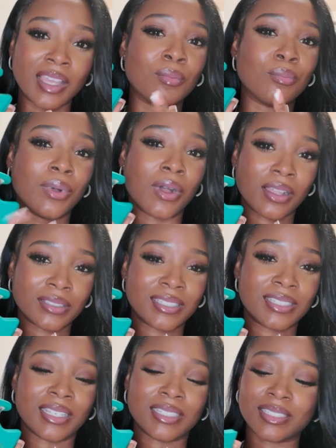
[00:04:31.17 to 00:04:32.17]
Bond
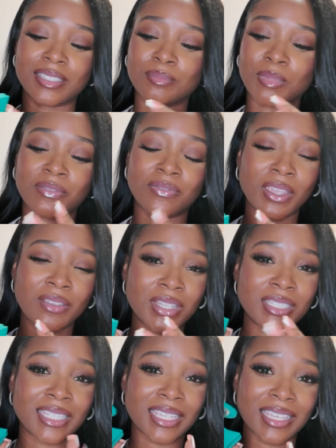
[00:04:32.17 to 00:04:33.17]
scent. My
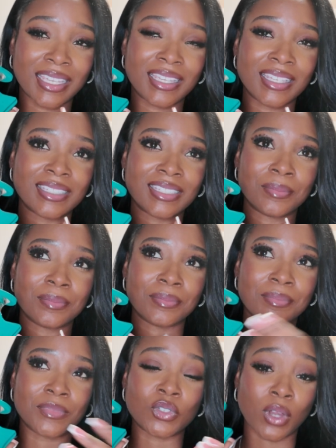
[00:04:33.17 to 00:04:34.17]
favorite is
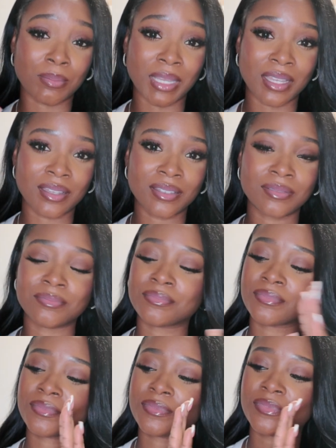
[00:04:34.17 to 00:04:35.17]
Tribeca,
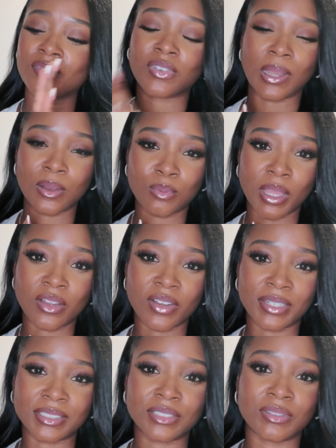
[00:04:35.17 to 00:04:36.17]
followed by
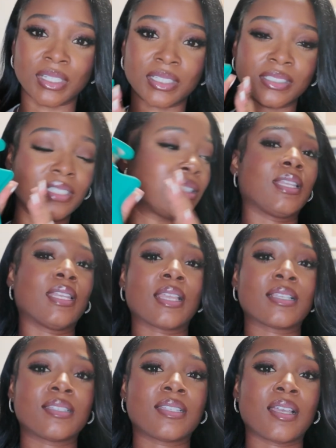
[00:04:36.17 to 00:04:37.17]
Greenwich Village.
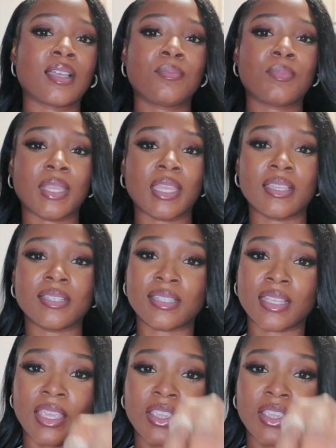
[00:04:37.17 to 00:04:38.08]
Next up is a